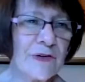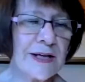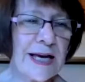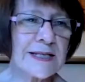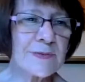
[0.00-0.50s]
for
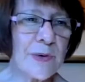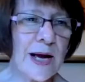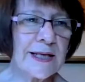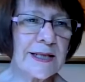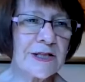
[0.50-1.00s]
yes
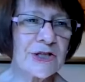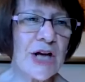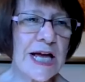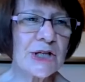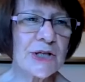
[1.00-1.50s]
writing
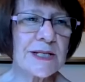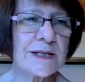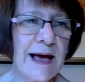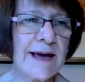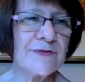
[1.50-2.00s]
changes
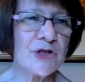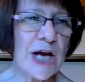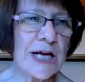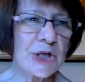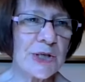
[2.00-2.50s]
life
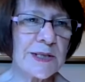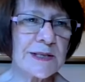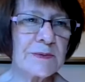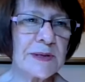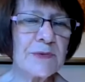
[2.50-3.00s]
changes
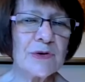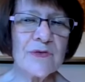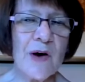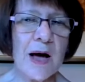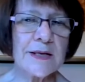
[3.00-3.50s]
and we
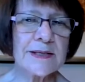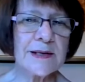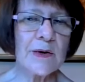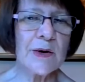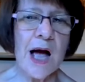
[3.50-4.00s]
move on
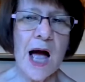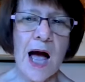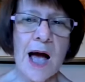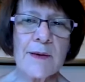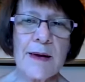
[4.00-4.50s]
so
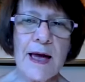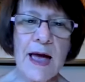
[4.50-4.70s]
um,